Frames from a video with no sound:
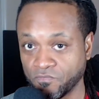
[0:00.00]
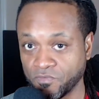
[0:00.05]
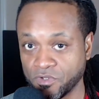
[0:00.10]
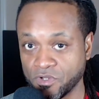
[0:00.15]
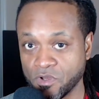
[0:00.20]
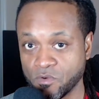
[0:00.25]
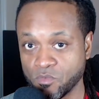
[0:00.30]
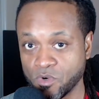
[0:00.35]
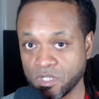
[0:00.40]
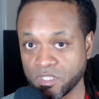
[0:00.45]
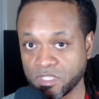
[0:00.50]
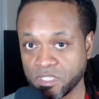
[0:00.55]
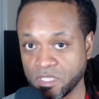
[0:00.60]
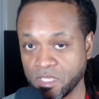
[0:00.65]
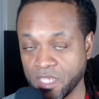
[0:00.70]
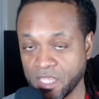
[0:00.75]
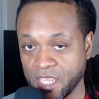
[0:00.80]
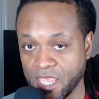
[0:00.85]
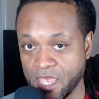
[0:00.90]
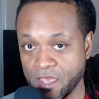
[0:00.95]
You don't want the
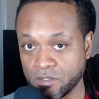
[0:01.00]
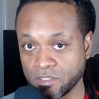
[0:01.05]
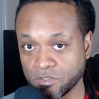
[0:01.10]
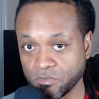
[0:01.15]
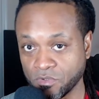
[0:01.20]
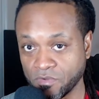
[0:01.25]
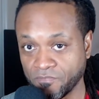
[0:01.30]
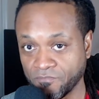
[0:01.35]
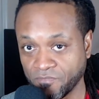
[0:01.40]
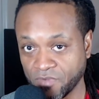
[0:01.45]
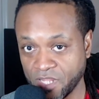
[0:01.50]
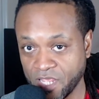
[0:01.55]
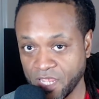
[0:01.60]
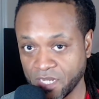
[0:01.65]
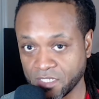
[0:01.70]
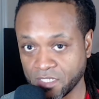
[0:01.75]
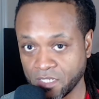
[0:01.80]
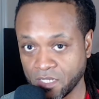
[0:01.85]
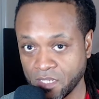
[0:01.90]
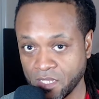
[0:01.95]
account to
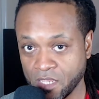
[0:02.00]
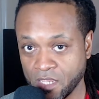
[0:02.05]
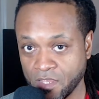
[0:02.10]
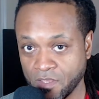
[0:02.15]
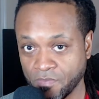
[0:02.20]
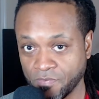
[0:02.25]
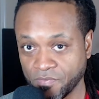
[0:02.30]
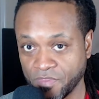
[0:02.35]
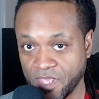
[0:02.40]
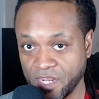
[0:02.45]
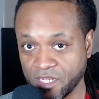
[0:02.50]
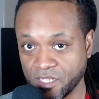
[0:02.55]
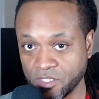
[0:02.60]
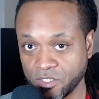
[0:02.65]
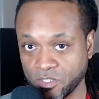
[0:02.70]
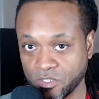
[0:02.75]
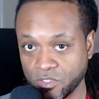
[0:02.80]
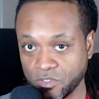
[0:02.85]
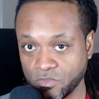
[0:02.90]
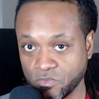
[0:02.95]
reflect that
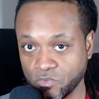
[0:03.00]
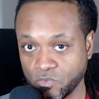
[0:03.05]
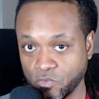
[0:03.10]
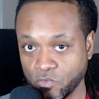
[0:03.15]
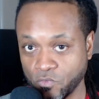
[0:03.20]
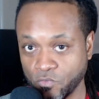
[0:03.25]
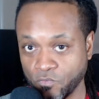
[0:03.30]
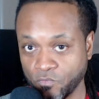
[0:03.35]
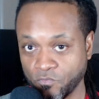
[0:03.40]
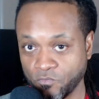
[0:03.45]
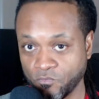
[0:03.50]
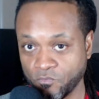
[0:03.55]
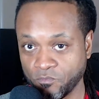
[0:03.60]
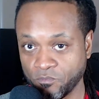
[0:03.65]
you've